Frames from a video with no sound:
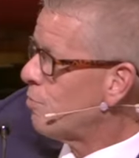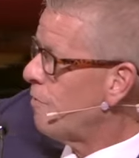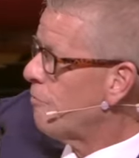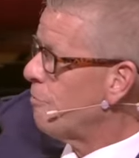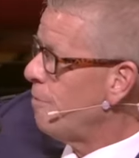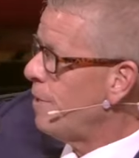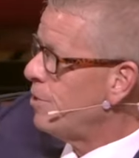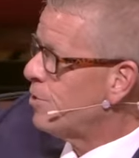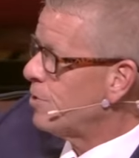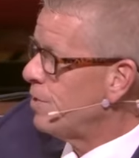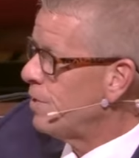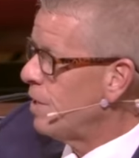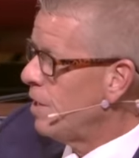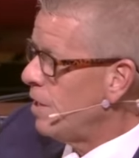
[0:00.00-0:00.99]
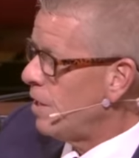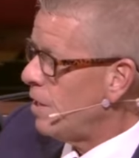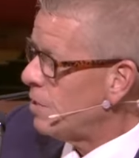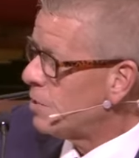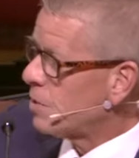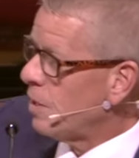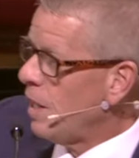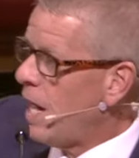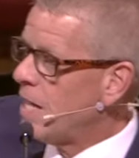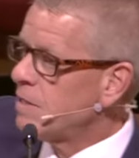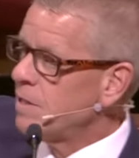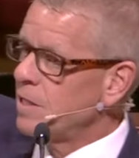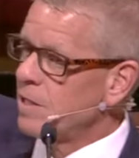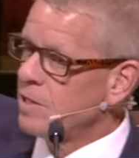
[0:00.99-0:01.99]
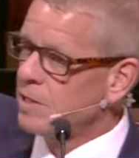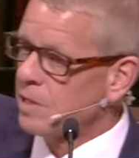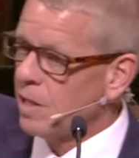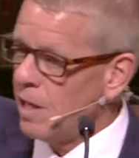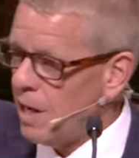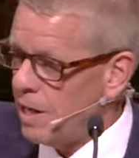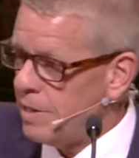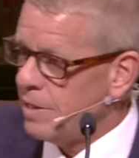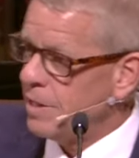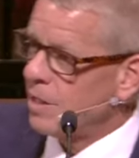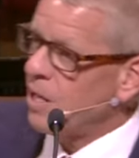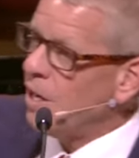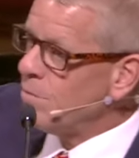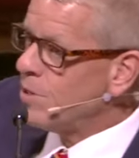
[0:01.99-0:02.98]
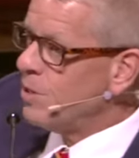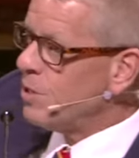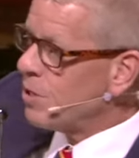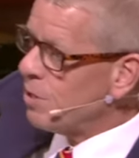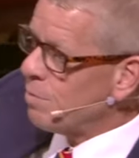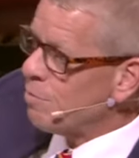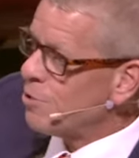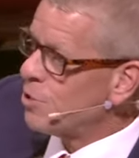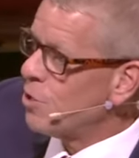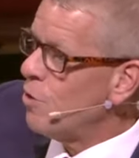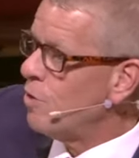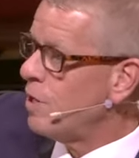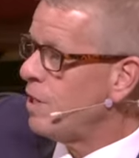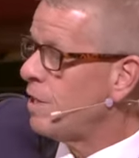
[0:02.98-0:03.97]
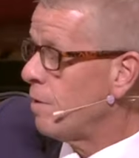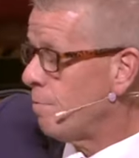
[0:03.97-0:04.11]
Reformation uh, scholastics, and then it comes into the Princetonian,